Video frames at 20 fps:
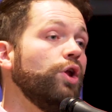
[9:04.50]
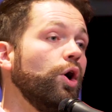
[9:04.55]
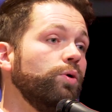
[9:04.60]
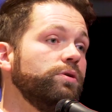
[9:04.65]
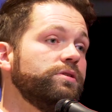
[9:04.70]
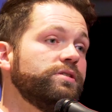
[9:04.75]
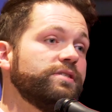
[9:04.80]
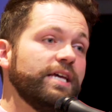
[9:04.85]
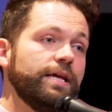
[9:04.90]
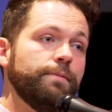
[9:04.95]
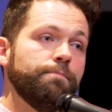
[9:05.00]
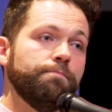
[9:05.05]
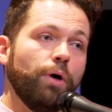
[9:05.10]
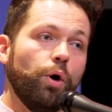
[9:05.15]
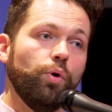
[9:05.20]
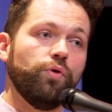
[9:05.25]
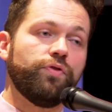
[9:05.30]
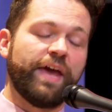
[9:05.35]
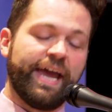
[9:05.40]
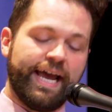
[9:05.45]
notes in
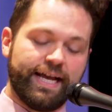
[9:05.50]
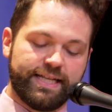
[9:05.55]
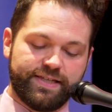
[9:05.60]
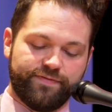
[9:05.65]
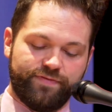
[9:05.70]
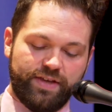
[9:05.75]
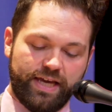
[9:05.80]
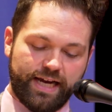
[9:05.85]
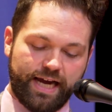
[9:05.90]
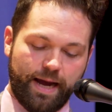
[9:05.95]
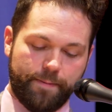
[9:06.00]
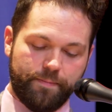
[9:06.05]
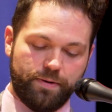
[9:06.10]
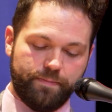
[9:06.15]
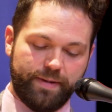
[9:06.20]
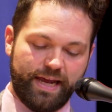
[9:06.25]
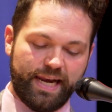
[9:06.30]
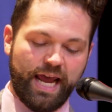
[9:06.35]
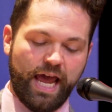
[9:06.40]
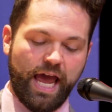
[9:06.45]
both hands of the
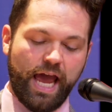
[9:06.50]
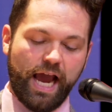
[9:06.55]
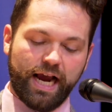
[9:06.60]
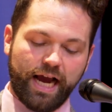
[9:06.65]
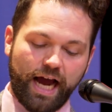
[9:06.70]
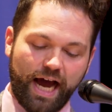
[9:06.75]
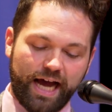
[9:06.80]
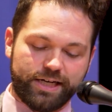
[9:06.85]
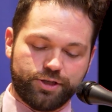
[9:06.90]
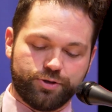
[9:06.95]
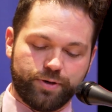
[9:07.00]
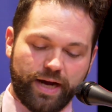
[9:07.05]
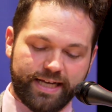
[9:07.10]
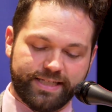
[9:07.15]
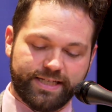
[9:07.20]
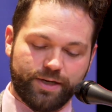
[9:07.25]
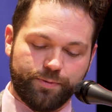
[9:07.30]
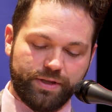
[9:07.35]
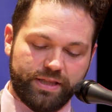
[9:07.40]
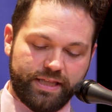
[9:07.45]
accompaniment,
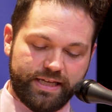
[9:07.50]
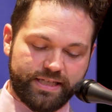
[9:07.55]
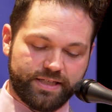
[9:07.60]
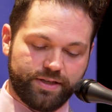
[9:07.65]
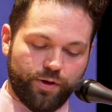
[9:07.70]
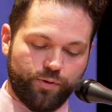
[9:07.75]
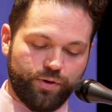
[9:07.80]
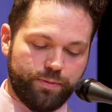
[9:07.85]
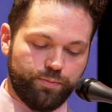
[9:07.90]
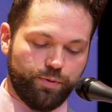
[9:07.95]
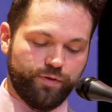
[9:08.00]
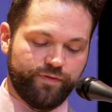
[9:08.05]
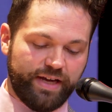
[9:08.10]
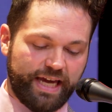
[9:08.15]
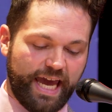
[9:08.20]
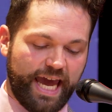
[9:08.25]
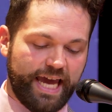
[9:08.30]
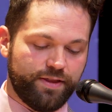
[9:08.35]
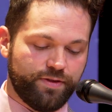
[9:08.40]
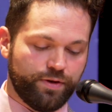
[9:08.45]
contrasted with the slowly
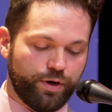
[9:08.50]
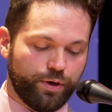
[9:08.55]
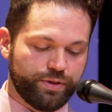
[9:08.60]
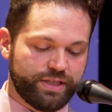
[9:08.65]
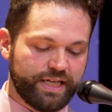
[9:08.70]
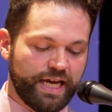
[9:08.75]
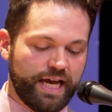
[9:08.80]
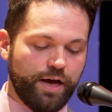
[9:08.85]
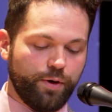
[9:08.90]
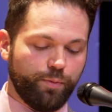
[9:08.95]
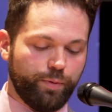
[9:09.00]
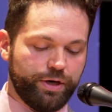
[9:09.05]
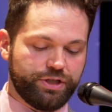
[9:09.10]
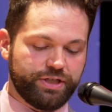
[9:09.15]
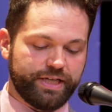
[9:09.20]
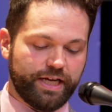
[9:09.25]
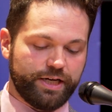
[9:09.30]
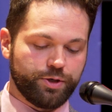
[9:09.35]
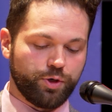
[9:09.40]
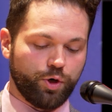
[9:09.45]
moving eighth notes,
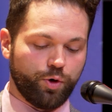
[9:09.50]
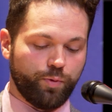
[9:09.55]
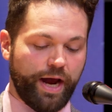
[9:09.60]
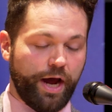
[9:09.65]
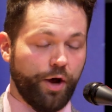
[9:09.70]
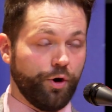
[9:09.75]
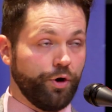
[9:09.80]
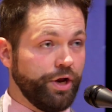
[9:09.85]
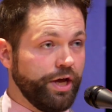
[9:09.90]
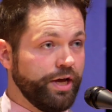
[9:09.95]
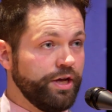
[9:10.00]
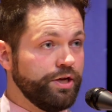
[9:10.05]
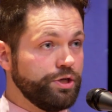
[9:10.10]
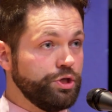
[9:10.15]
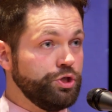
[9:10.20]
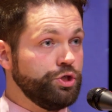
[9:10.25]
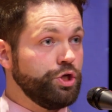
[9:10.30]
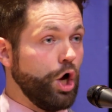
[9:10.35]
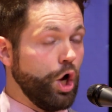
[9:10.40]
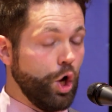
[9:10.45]
which center around
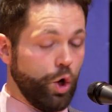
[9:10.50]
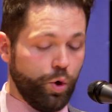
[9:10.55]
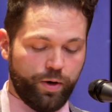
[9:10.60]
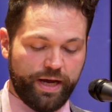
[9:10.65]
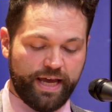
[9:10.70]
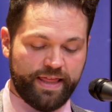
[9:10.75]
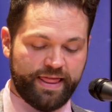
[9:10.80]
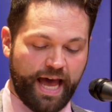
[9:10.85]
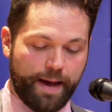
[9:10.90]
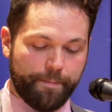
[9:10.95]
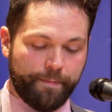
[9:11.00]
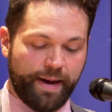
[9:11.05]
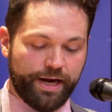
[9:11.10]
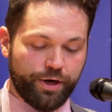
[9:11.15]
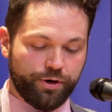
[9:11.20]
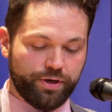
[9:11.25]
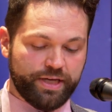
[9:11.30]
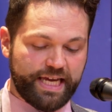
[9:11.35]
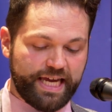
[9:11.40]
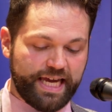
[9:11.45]
do in that
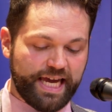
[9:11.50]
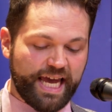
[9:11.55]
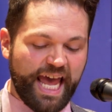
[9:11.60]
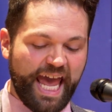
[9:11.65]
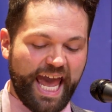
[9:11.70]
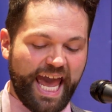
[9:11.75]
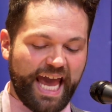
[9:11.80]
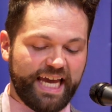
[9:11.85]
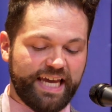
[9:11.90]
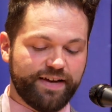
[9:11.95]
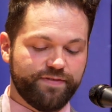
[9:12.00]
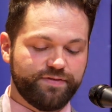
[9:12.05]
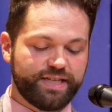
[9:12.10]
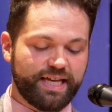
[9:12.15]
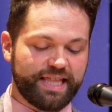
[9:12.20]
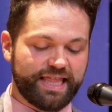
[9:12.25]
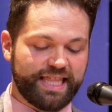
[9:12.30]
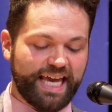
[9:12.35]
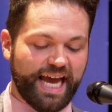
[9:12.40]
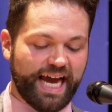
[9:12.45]
minor key. It gives
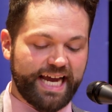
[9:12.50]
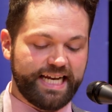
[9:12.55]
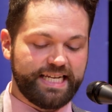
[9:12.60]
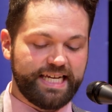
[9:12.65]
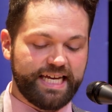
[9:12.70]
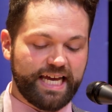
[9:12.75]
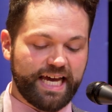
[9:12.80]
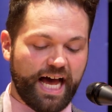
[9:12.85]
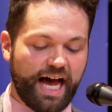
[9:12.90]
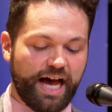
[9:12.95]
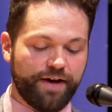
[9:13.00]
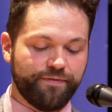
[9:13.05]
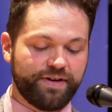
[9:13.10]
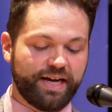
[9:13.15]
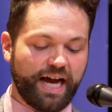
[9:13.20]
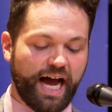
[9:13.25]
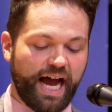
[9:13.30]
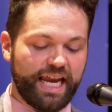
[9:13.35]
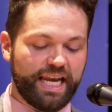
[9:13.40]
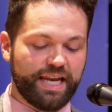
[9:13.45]
it the idea of
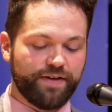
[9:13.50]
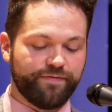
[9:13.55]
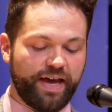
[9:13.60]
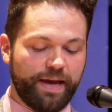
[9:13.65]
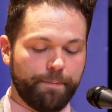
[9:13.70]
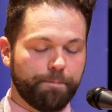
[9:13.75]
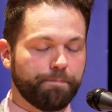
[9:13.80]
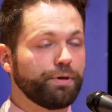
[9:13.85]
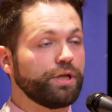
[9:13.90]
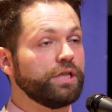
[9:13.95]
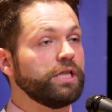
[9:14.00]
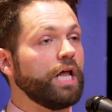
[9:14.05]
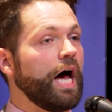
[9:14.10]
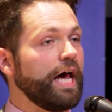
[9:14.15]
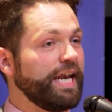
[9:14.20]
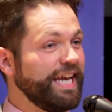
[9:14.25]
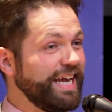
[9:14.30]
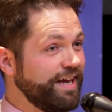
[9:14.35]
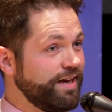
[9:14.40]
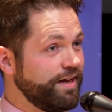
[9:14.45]
kind of a
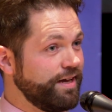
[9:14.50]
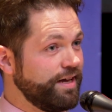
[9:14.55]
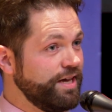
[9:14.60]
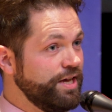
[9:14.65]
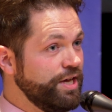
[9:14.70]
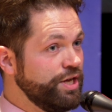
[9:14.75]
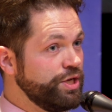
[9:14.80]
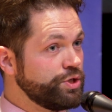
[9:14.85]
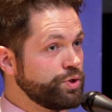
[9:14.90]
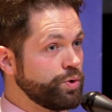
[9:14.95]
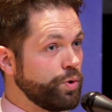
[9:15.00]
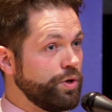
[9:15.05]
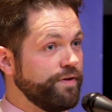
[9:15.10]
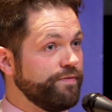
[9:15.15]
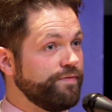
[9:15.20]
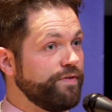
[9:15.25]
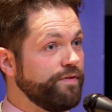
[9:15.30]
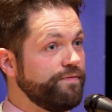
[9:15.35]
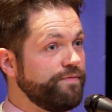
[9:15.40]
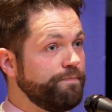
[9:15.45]
plodding, sort
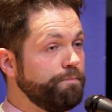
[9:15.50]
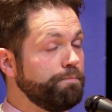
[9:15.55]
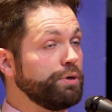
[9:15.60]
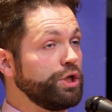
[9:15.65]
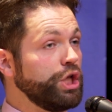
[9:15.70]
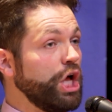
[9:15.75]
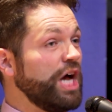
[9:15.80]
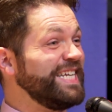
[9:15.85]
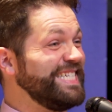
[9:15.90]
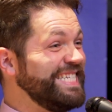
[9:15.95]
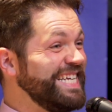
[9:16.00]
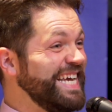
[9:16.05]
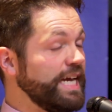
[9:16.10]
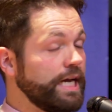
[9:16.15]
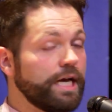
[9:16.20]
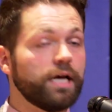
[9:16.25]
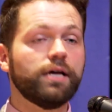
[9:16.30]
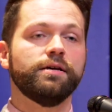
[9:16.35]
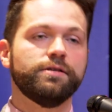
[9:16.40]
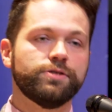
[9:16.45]
of
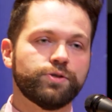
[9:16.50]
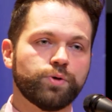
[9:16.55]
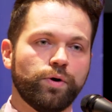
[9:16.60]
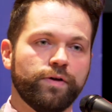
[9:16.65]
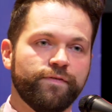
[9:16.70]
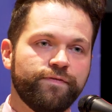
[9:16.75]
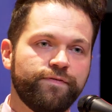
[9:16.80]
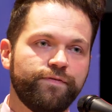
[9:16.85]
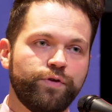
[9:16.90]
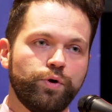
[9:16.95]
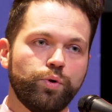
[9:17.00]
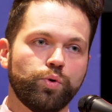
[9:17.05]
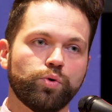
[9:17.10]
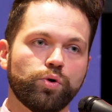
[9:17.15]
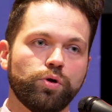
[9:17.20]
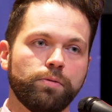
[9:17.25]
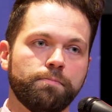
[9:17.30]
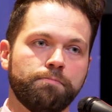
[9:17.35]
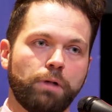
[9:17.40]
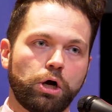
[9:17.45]
plodding, sort of
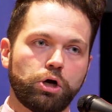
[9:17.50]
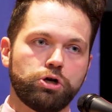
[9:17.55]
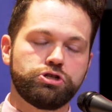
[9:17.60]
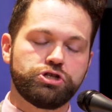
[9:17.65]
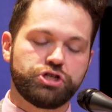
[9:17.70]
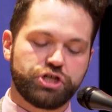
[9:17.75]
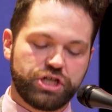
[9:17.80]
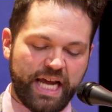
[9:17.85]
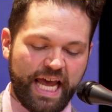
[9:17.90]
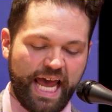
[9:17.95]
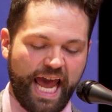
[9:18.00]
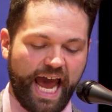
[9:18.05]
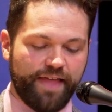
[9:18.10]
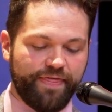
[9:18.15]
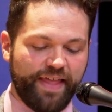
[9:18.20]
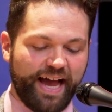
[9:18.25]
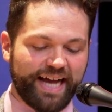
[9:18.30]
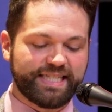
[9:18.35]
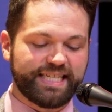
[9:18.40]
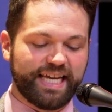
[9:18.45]
funeral march,
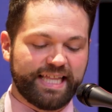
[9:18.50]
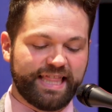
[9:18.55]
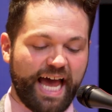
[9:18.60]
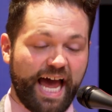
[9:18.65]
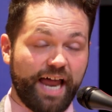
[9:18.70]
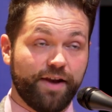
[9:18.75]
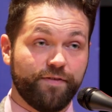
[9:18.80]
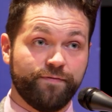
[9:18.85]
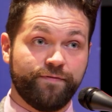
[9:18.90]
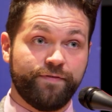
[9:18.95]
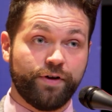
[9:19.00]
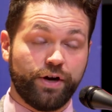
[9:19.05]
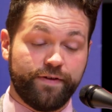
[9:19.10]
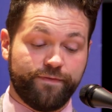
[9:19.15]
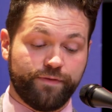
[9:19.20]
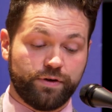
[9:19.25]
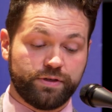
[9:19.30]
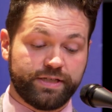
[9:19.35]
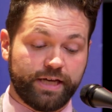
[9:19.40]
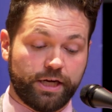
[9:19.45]
and that's at that very
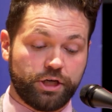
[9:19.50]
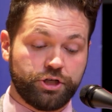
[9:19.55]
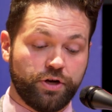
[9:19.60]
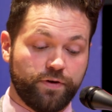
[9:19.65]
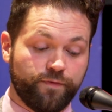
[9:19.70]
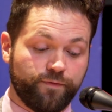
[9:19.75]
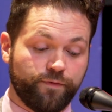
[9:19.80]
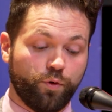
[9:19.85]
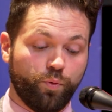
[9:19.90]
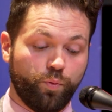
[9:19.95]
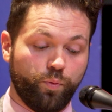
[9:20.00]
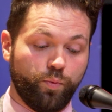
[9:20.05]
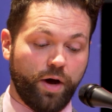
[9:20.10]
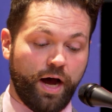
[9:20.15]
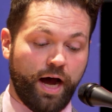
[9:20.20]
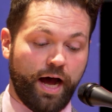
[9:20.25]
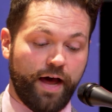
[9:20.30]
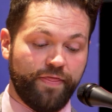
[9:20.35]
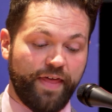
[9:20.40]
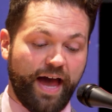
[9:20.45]
first section for
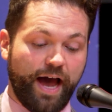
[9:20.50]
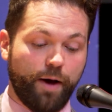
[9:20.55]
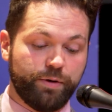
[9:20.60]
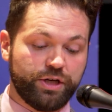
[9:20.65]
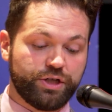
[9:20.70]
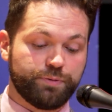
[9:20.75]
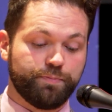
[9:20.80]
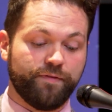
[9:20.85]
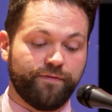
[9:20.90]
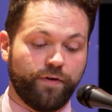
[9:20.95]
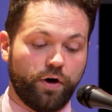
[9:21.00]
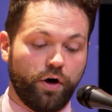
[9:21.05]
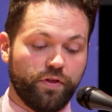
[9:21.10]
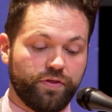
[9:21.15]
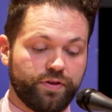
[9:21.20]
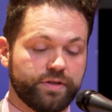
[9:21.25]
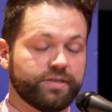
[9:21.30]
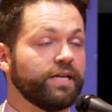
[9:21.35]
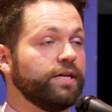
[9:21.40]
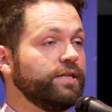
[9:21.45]
uh, that which
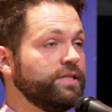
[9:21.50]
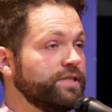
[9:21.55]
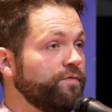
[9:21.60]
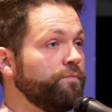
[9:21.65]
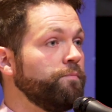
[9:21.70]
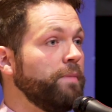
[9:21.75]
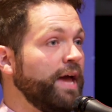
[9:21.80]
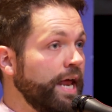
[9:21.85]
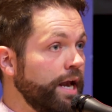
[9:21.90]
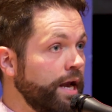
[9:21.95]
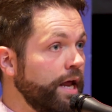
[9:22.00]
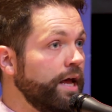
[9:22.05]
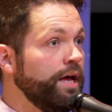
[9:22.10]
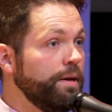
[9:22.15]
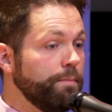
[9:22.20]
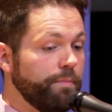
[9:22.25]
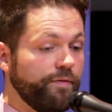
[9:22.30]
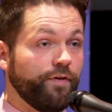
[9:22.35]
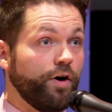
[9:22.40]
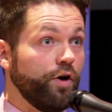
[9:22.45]
befalleth the sons of men
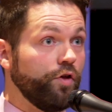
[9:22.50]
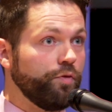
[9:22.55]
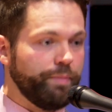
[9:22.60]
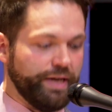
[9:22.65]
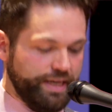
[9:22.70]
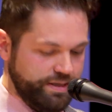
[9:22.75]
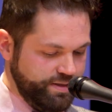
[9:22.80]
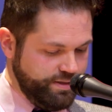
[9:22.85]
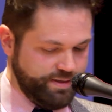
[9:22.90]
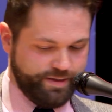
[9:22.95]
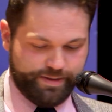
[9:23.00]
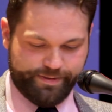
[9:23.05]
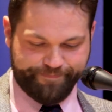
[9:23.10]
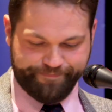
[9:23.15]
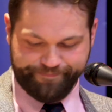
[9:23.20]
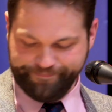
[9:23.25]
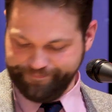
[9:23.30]
befalleth beasts.